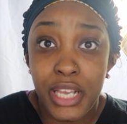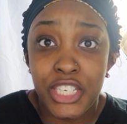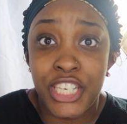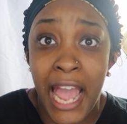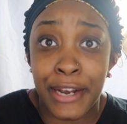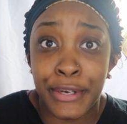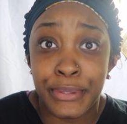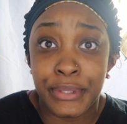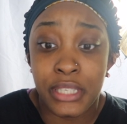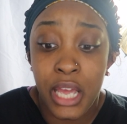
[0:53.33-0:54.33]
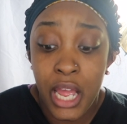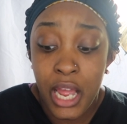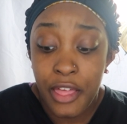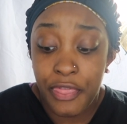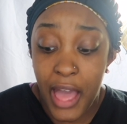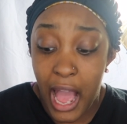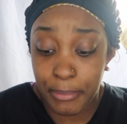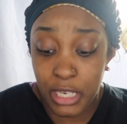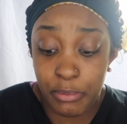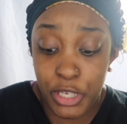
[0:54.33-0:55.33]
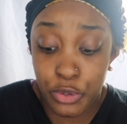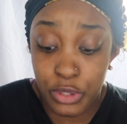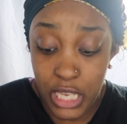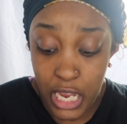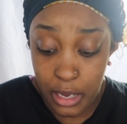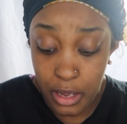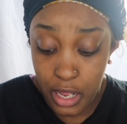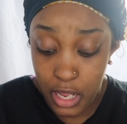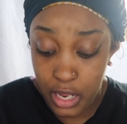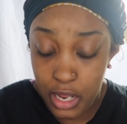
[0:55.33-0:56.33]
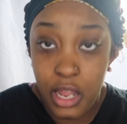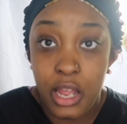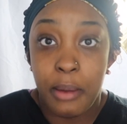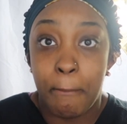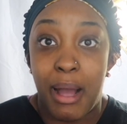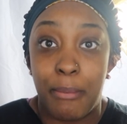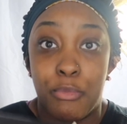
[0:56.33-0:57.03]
shadows. That I'm gonna be using my